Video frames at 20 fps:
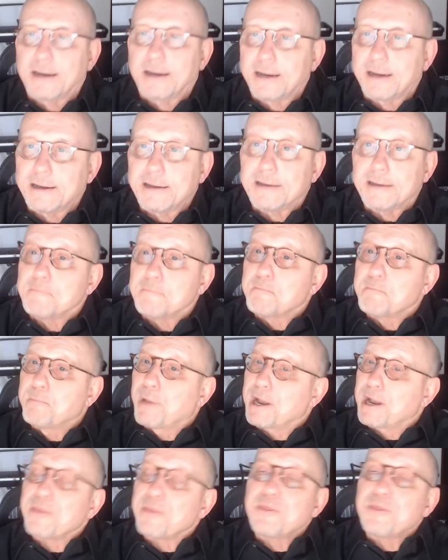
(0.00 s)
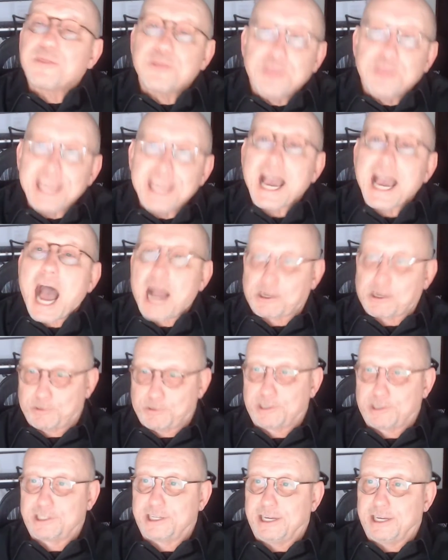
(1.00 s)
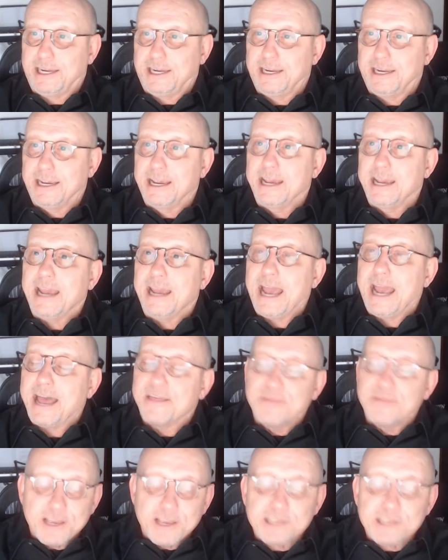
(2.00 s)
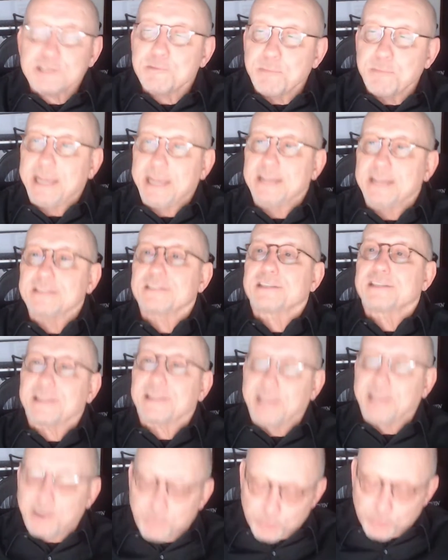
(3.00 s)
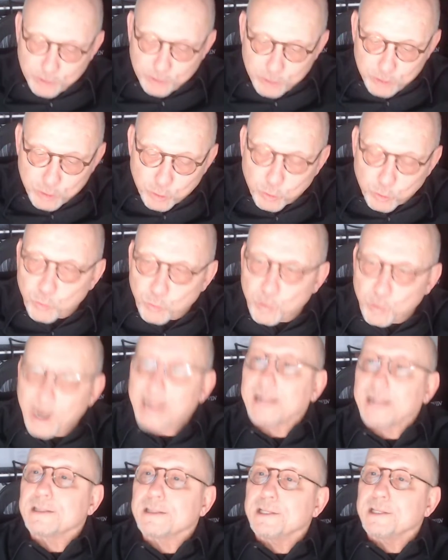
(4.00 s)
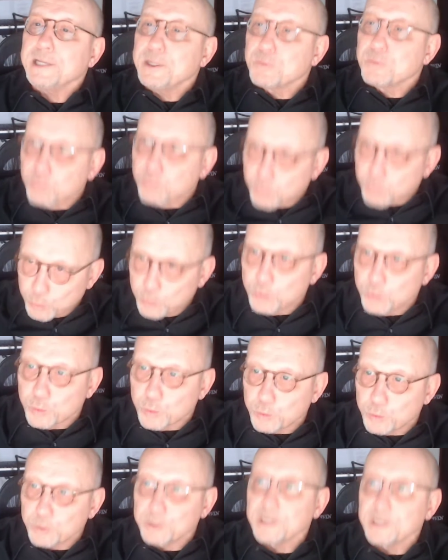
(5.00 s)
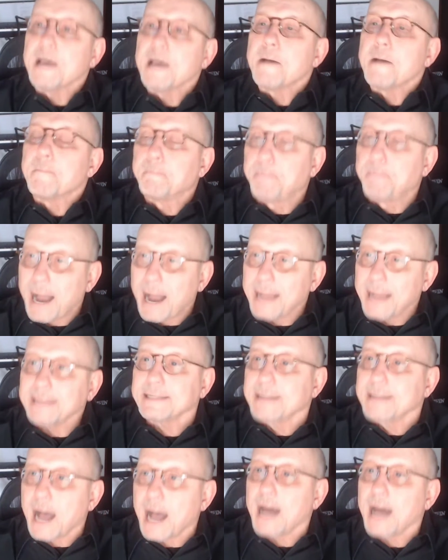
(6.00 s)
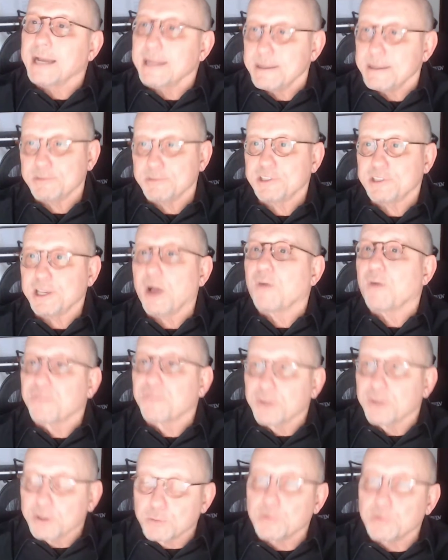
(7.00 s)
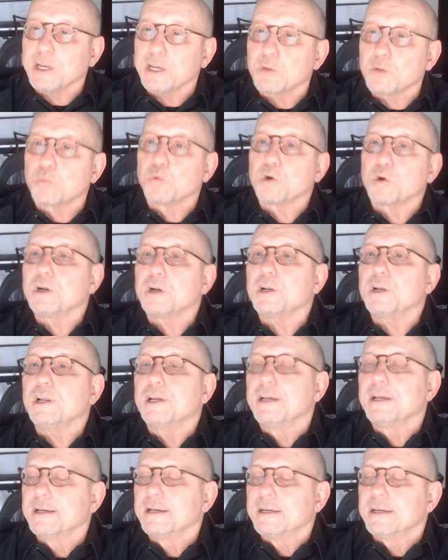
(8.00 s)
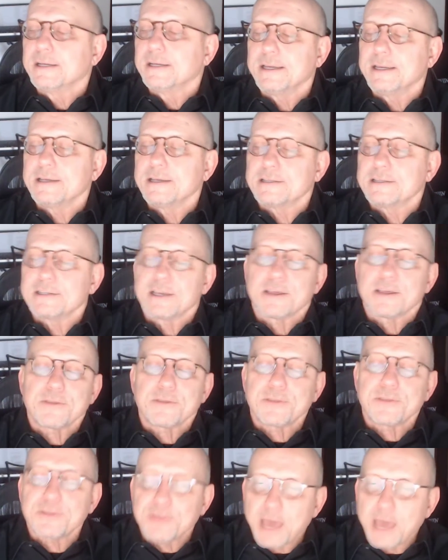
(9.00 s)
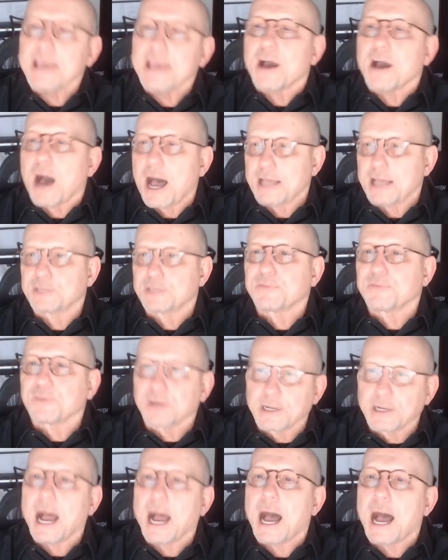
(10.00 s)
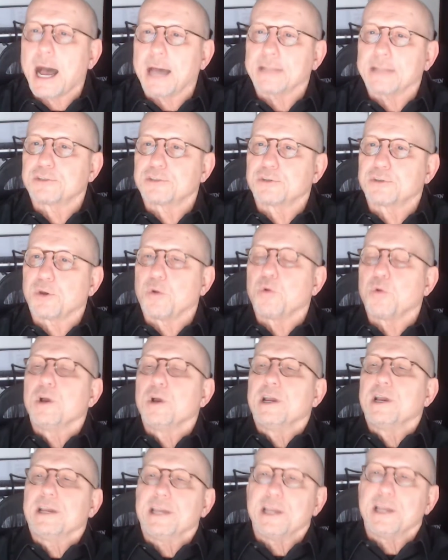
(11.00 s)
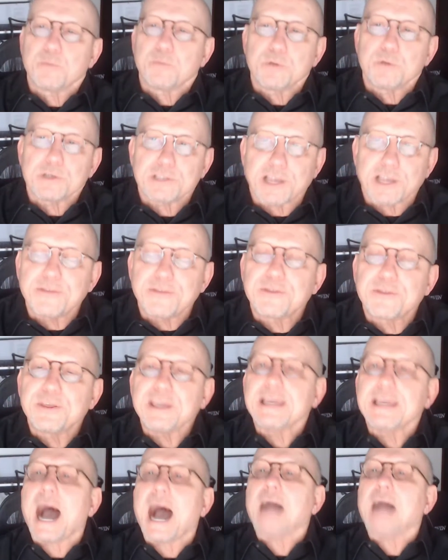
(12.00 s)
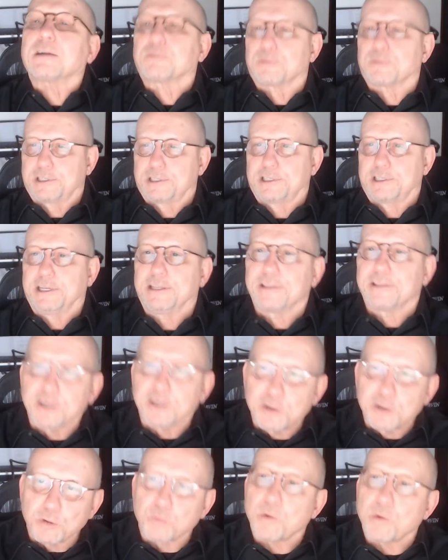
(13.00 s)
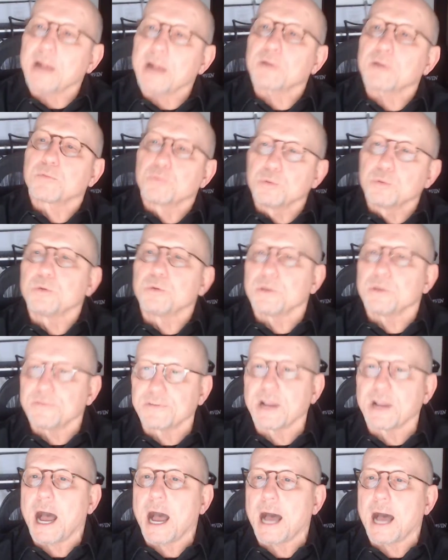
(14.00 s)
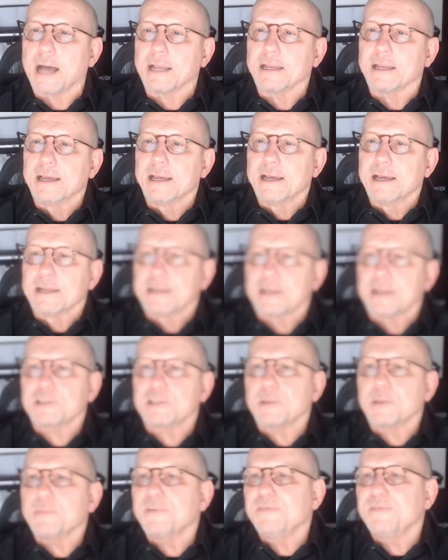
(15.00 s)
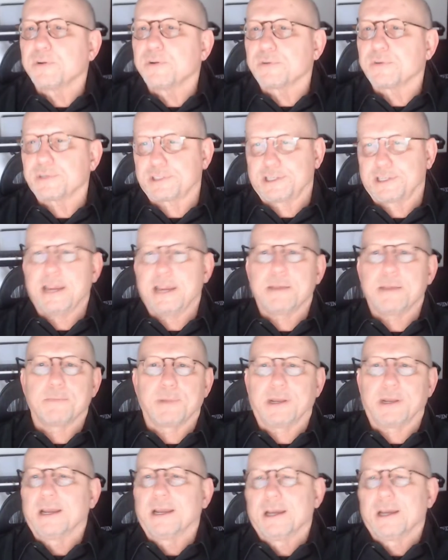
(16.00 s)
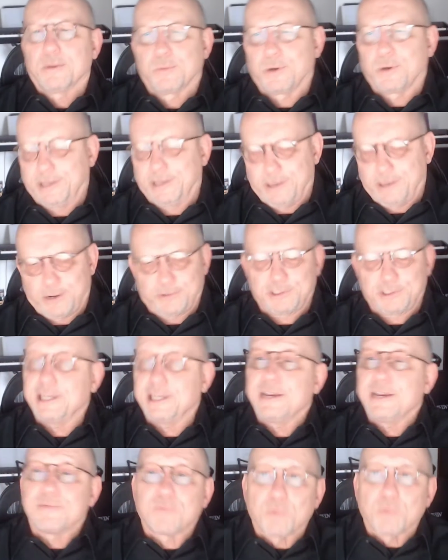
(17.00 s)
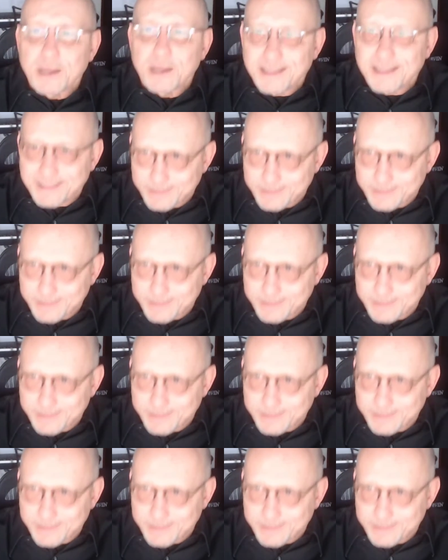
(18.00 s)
but a theocracy. And this means that they were directly ruled by God himself. The Greek word is theos for God. So it was a theocracy, the direct rule of God. Now, some of you are saying, but, well, Steve,